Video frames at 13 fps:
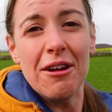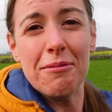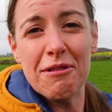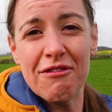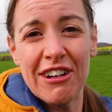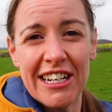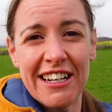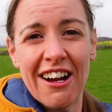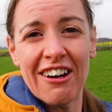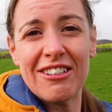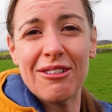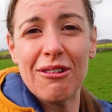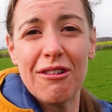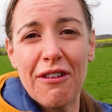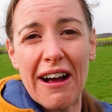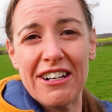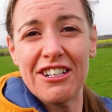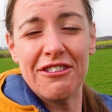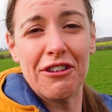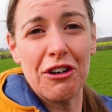it would have been really nice to have
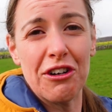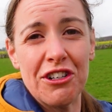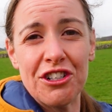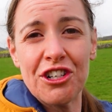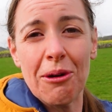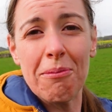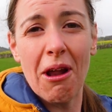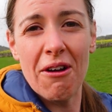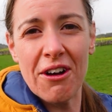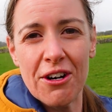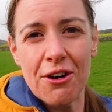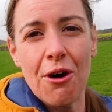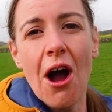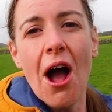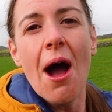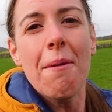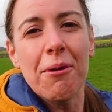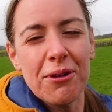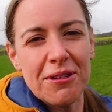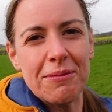actually gone and shopped local,
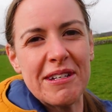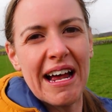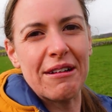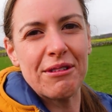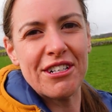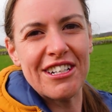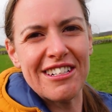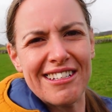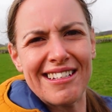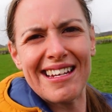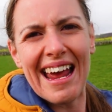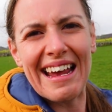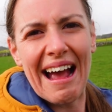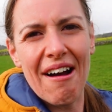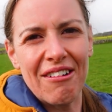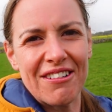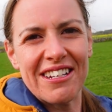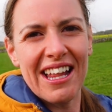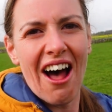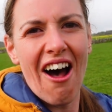bought some sandwiches to take out
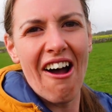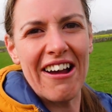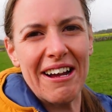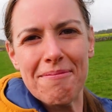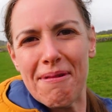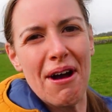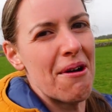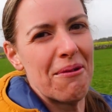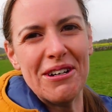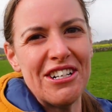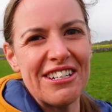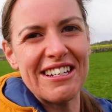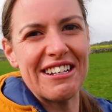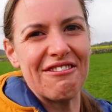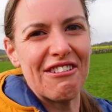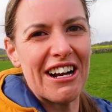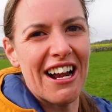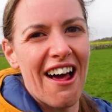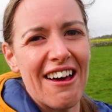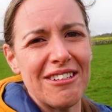onto the hike, but we just didn't
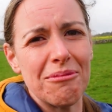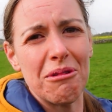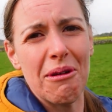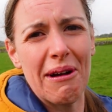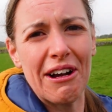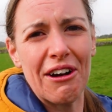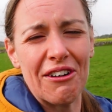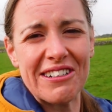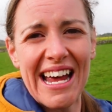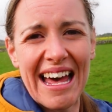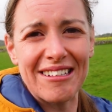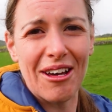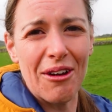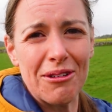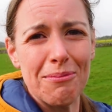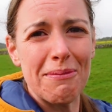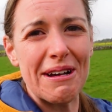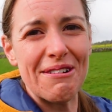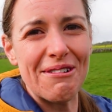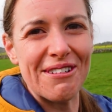realise and we went and got a Tesco's
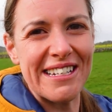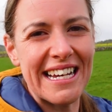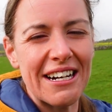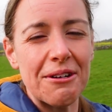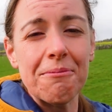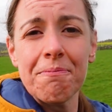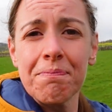meal deal.